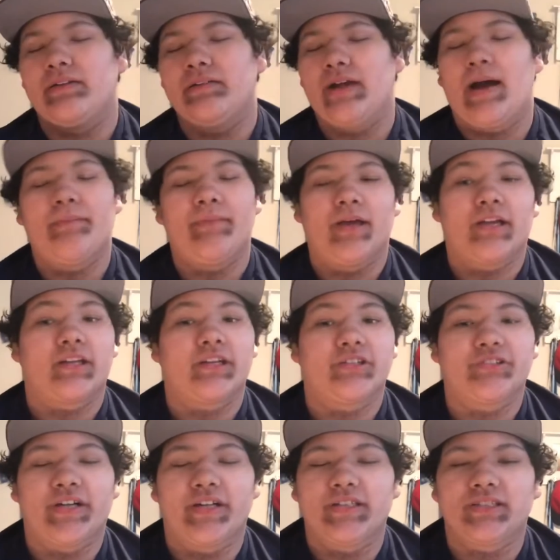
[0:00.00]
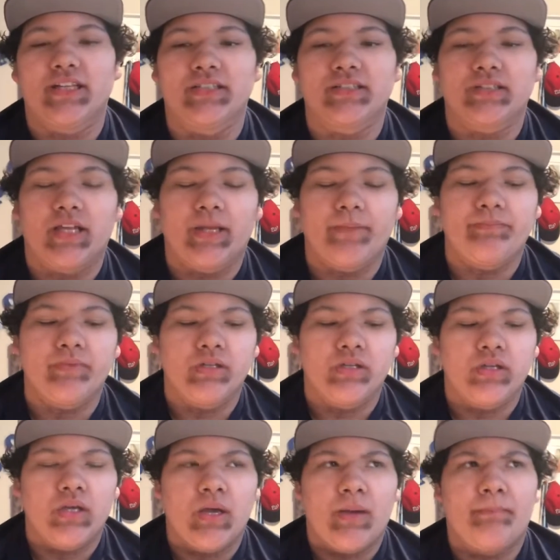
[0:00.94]
I'm not gonna try to say his name,
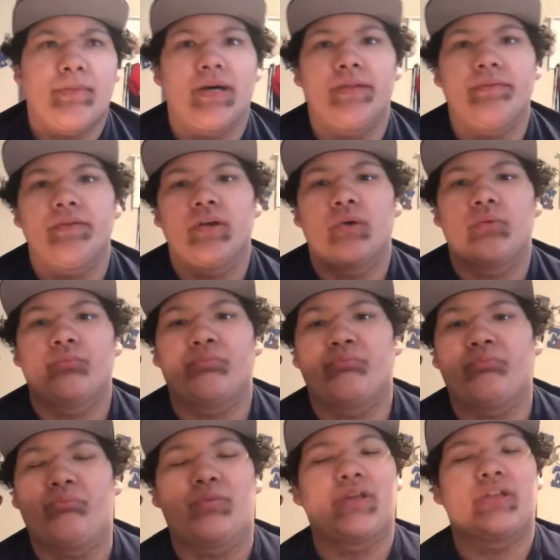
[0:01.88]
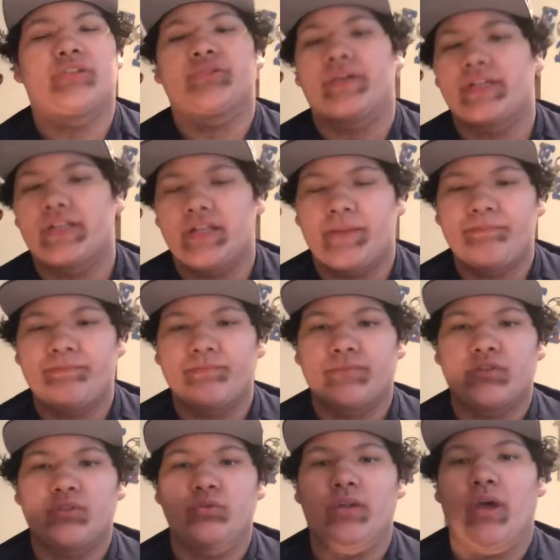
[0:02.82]
but we traded him
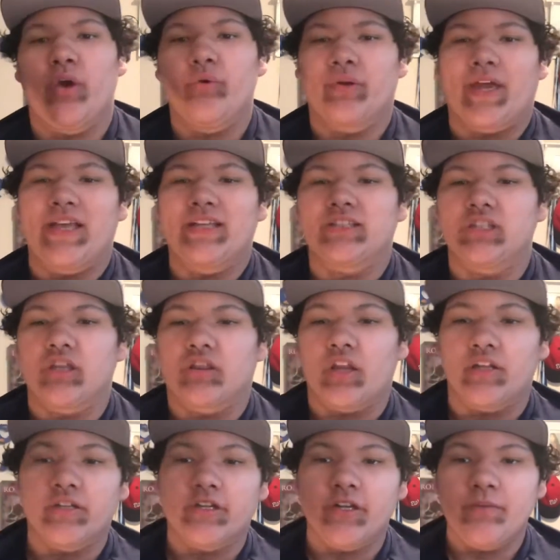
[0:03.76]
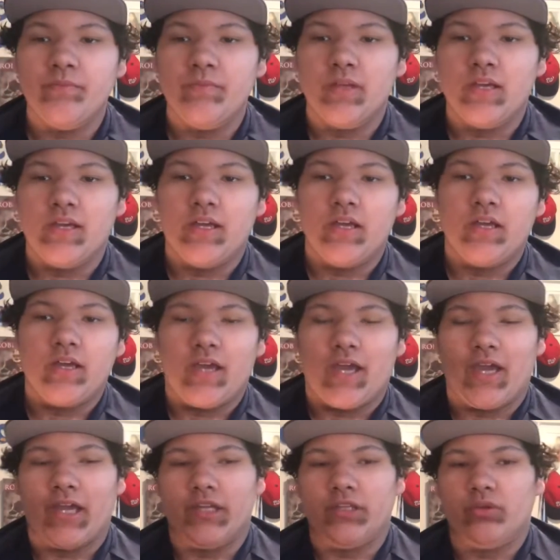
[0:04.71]
to the OKC Thunder,
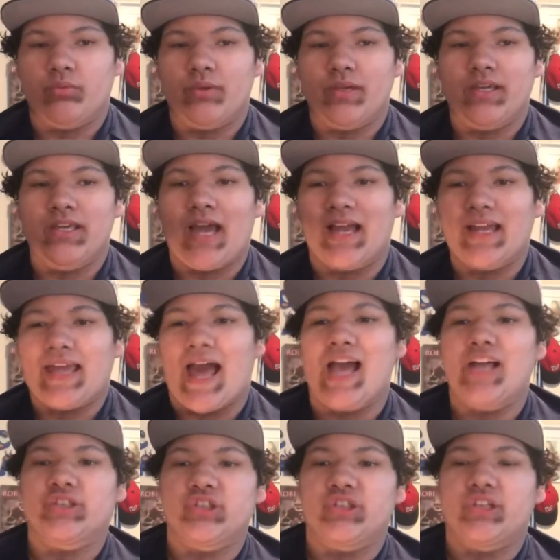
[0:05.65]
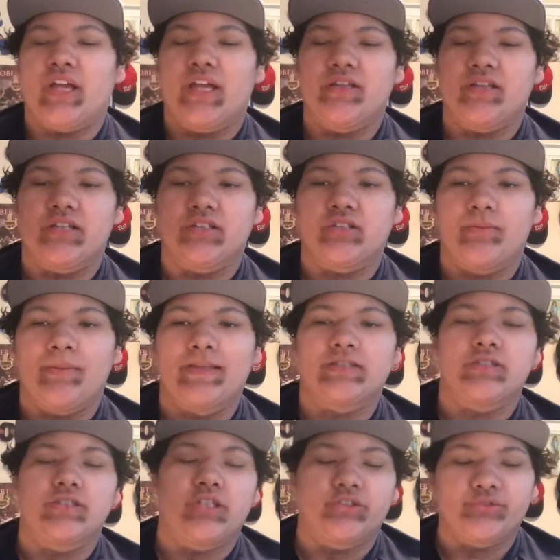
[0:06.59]
and we got Cassius Stanley. So
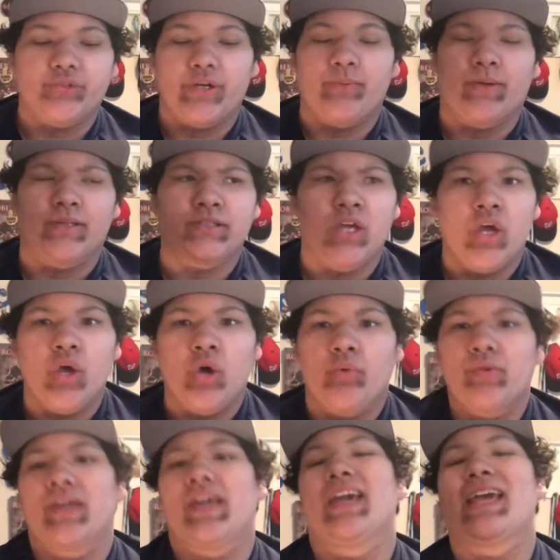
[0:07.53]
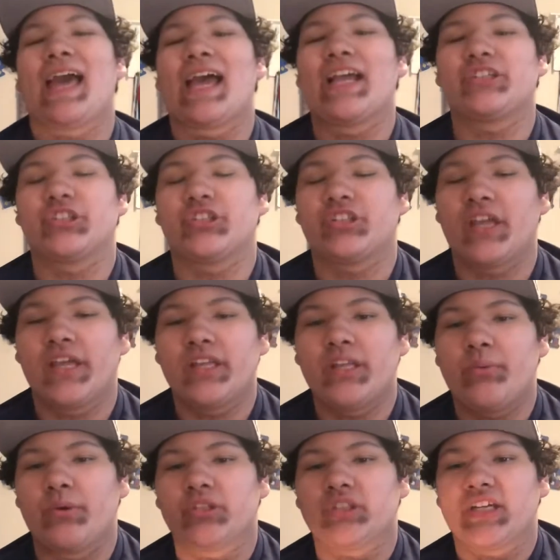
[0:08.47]
basically the trade was, we get Cassius Stanley,
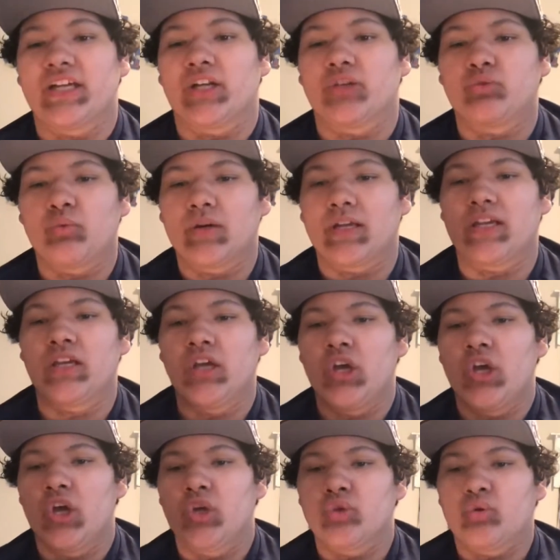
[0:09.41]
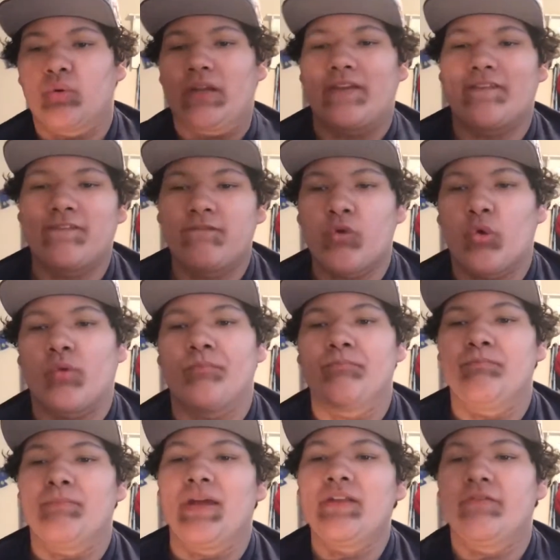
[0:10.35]
we also get a 2024
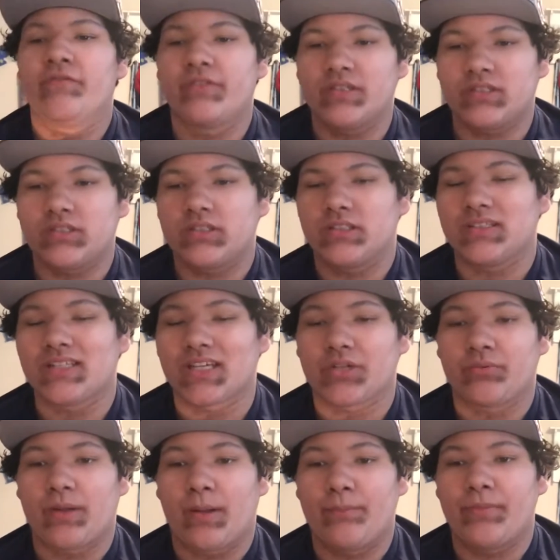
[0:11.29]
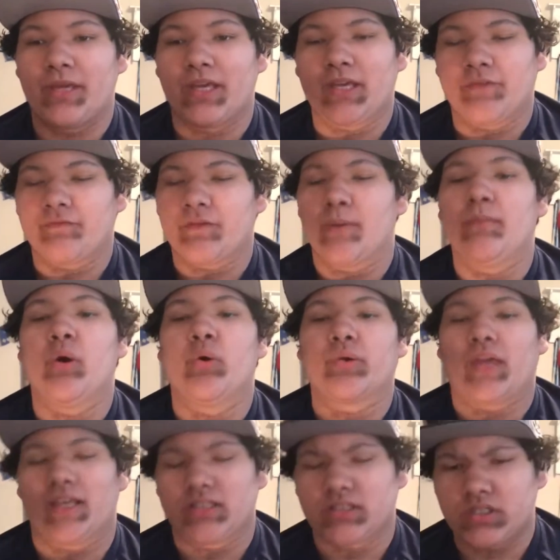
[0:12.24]
Memphis second round pick from
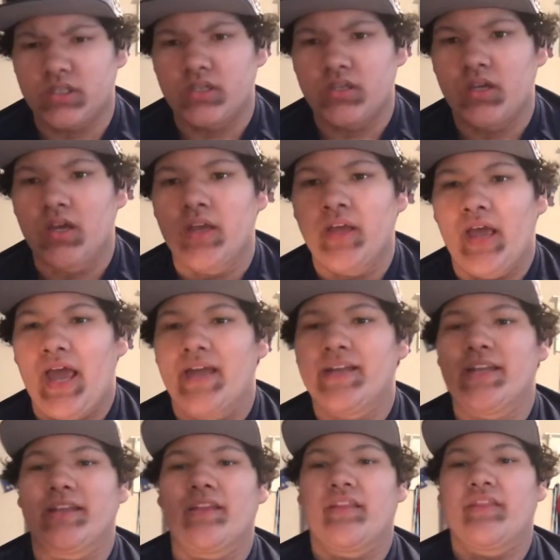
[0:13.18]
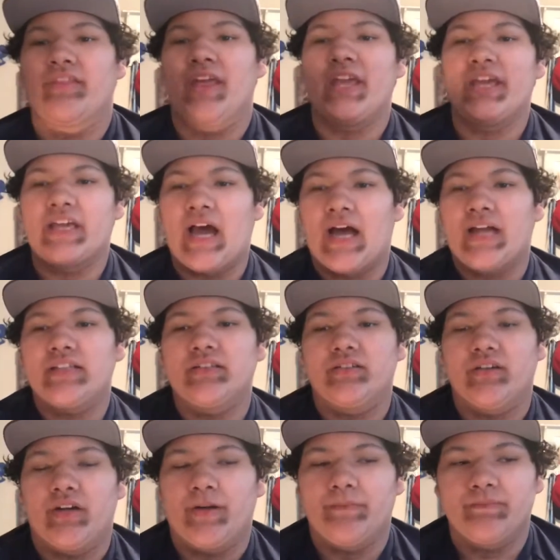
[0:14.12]
OKC, and then they got
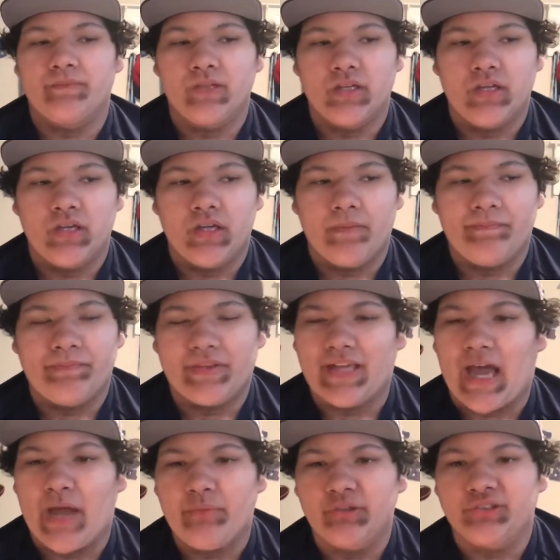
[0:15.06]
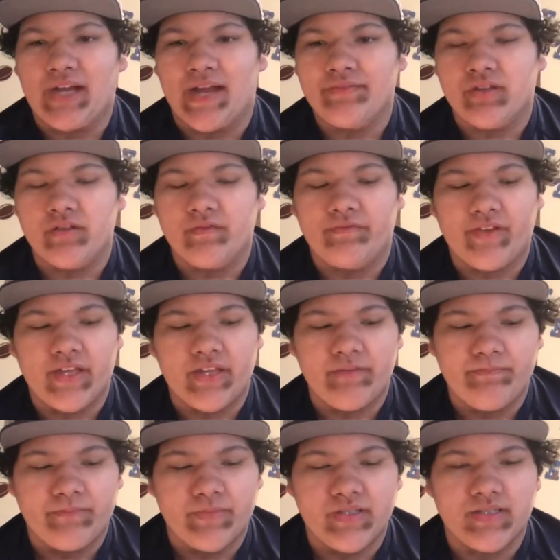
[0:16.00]
the guy we drafted, Vit
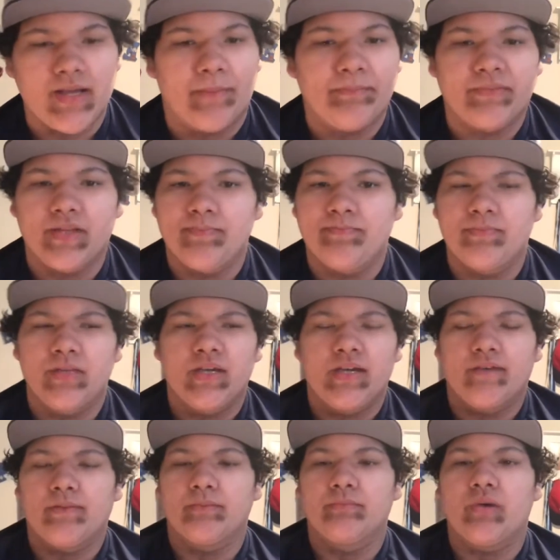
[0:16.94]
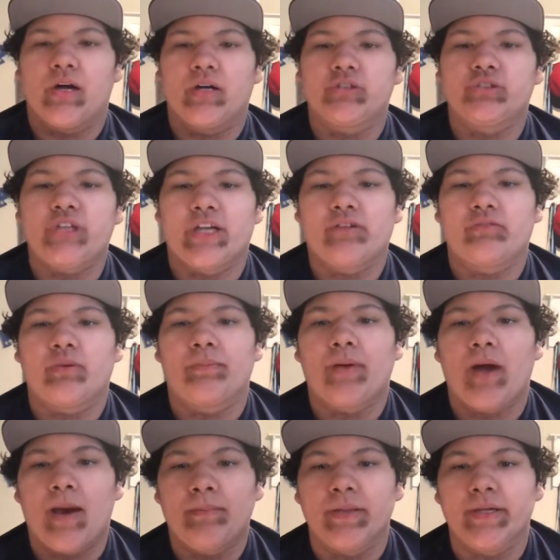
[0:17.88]
something, from Czech
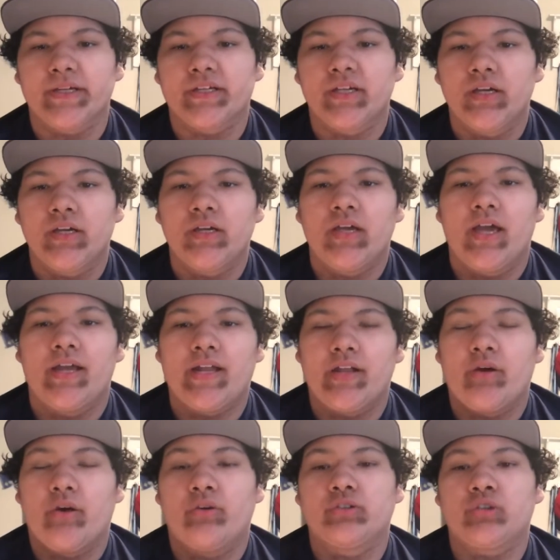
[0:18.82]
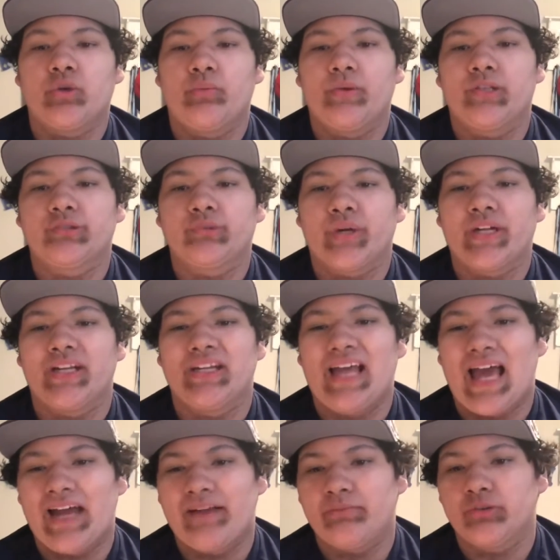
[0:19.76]
Republic. And then also we traded
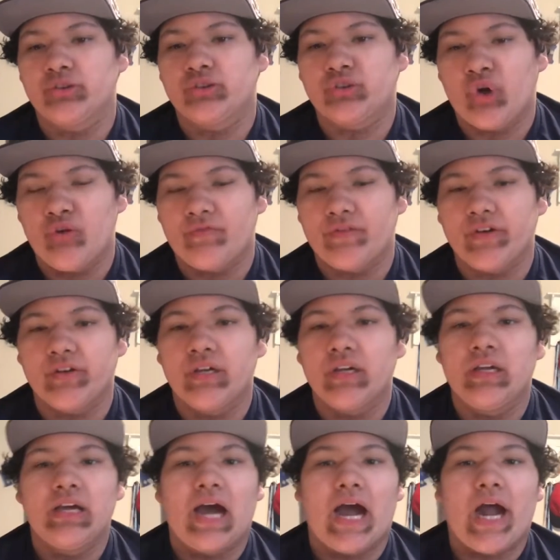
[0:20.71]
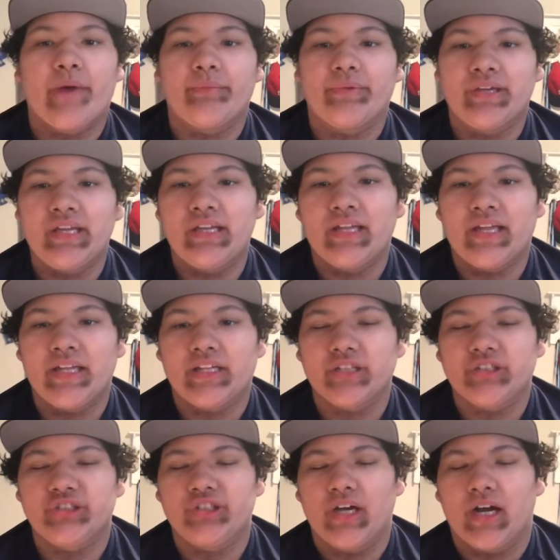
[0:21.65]
Admiral Schofield. I really
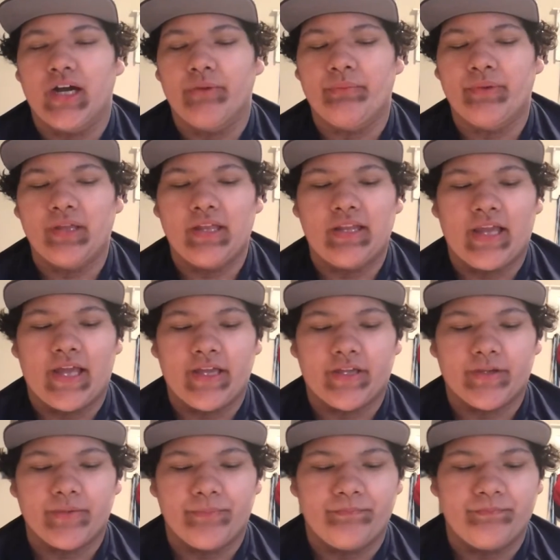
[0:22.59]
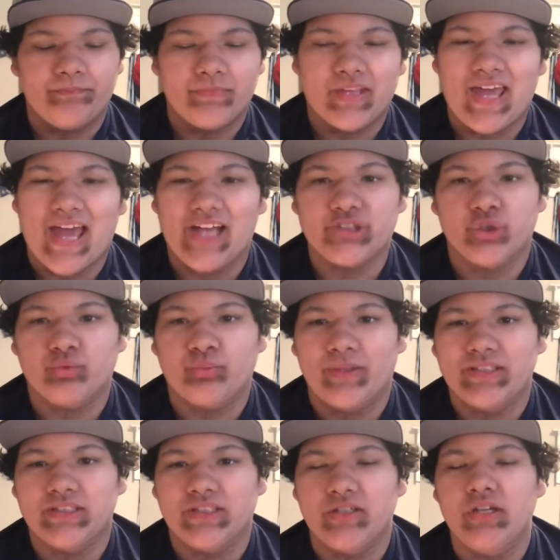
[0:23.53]
like Cassius
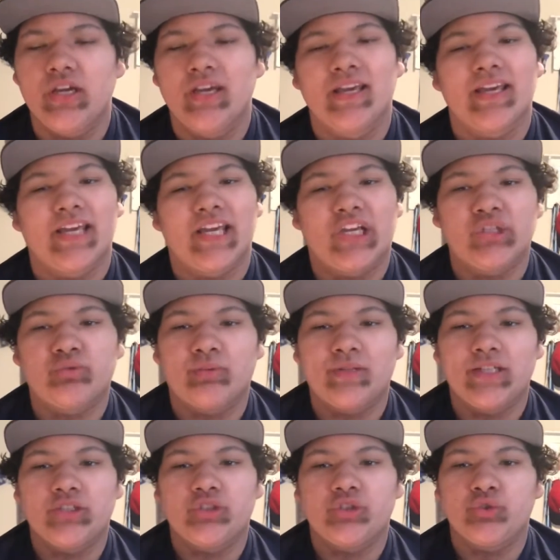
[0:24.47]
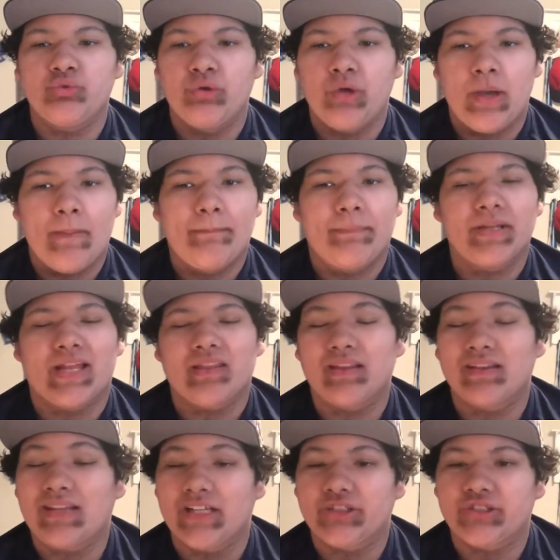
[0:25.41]
Winston. He is 22, but I
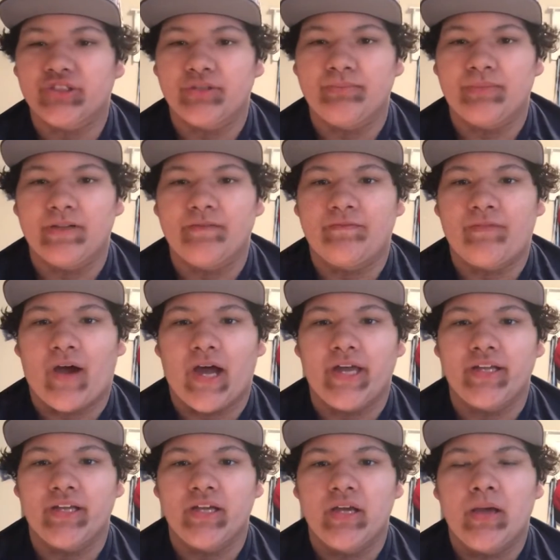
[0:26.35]
think that should be fine.